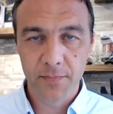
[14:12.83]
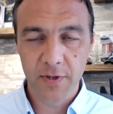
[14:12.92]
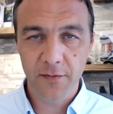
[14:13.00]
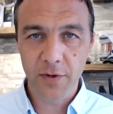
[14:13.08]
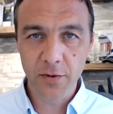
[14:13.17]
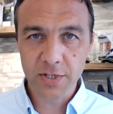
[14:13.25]

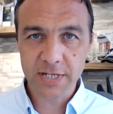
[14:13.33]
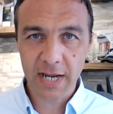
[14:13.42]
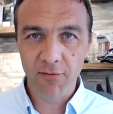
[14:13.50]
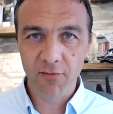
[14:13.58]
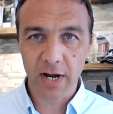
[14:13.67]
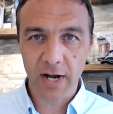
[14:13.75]
If you
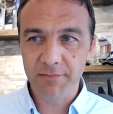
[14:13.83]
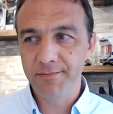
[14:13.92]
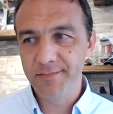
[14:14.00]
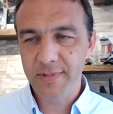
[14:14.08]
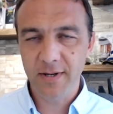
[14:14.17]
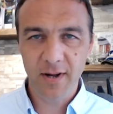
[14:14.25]
say, right,
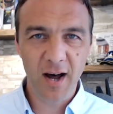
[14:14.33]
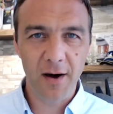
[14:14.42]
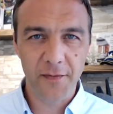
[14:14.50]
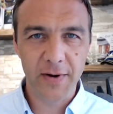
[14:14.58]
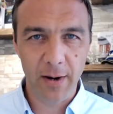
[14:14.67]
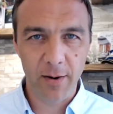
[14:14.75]

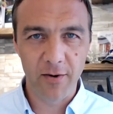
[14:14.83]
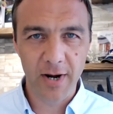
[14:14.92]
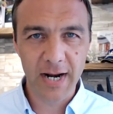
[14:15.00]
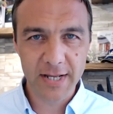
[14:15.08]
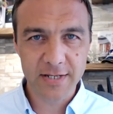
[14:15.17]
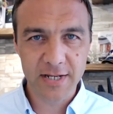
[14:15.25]
half an hour,
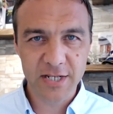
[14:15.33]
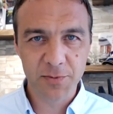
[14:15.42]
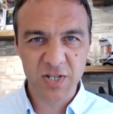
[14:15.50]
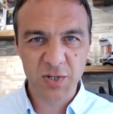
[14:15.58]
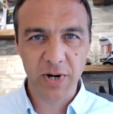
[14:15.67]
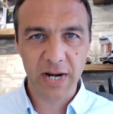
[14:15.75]
right, let's
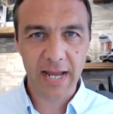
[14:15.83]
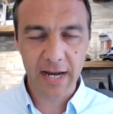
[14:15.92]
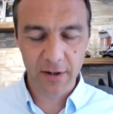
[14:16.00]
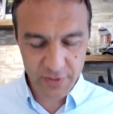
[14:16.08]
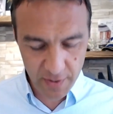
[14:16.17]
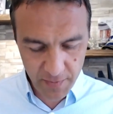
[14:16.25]
spread it
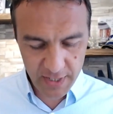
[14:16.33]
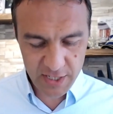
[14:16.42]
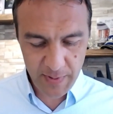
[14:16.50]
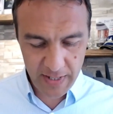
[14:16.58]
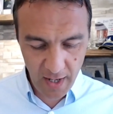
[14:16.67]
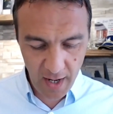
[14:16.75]
out. So I'm going to
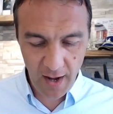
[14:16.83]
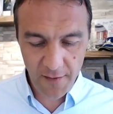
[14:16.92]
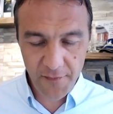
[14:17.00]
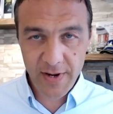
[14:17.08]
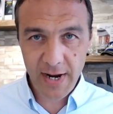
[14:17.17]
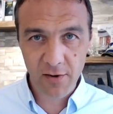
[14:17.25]
spend
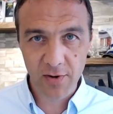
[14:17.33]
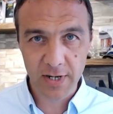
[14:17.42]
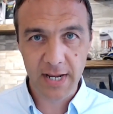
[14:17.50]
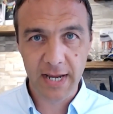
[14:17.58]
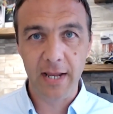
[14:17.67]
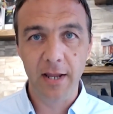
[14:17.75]
half an hour a
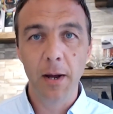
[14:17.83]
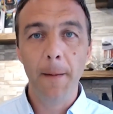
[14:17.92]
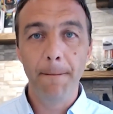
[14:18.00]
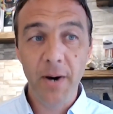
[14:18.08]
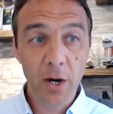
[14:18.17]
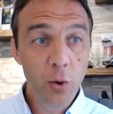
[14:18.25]
day
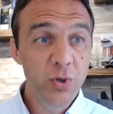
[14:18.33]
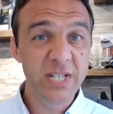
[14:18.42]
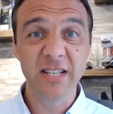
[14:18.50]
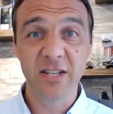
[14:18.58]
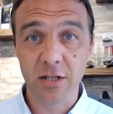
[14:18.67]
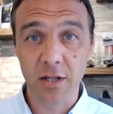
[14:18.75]

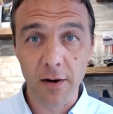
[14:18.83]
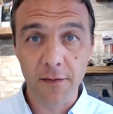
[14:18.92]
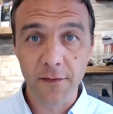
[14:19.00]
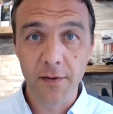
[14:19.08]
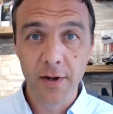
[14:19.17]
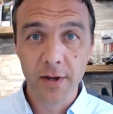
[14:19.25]
posting
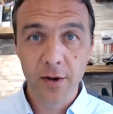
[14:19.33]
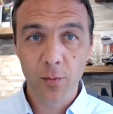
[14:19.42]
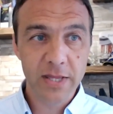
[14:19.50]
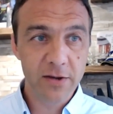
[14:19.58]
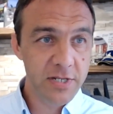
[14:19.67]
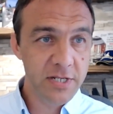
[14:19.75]
stuff,
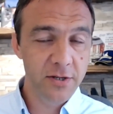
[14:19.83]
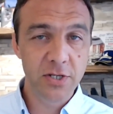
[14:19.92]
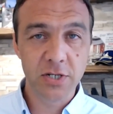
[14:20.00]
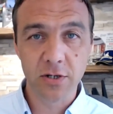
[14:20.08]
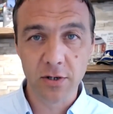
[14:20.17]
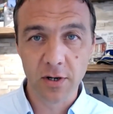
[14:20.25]
whether it's on
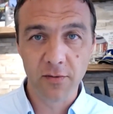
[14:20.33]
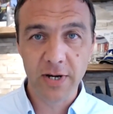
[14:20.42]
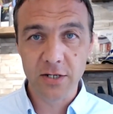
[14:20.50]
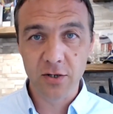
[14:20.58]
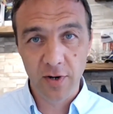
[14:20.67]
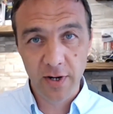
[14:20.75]

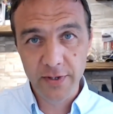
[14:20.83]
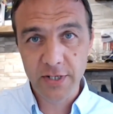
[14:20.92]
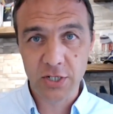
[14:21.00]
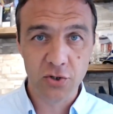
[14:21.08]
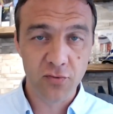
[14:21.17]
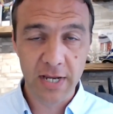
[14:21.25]
stories or on the
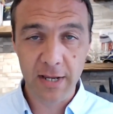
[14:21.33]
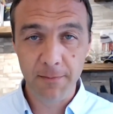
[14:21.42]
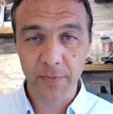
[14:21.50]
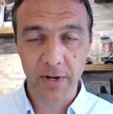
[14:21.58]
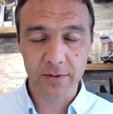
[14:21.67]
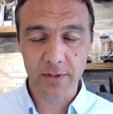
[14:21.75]

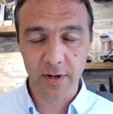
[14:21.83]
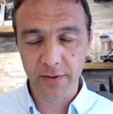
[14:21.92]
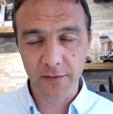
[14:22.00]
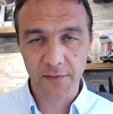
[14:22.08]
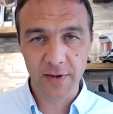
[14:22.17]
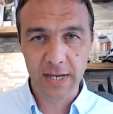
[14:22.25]
stream, on
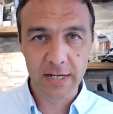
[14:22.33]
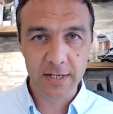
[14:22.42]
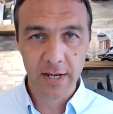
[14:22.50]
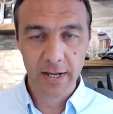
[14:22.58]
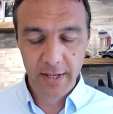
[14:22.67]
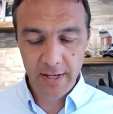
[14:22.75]
the feed,
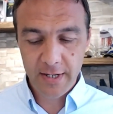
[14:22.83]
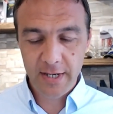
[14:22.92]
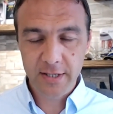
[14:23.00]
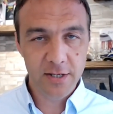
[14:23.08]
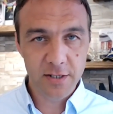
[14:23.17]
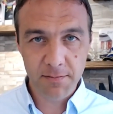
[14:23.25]

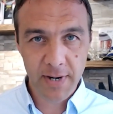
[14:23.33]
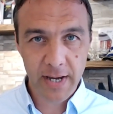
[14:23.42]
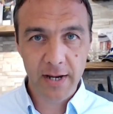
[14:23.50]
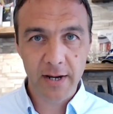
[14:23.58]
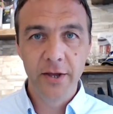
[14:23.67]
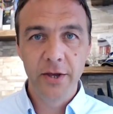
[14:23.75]
it doesn't
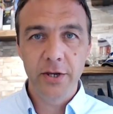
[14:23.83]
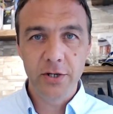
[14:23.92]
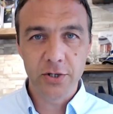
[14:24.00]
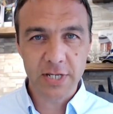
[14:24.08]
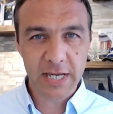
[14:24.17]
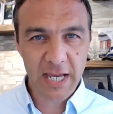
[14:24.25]
matter. You
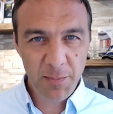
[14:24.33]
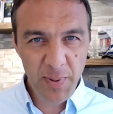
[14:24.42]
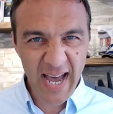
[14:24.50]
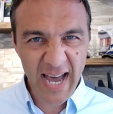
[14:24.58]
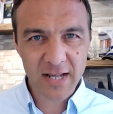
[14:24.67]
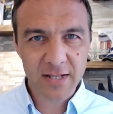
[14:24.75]
just keep
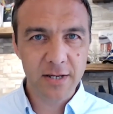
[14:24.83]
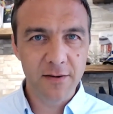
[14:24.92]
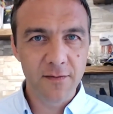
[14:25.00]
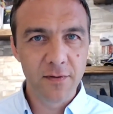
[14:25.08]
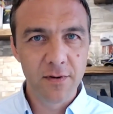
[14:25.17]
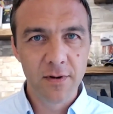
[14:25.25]
it
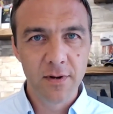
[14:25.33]
active.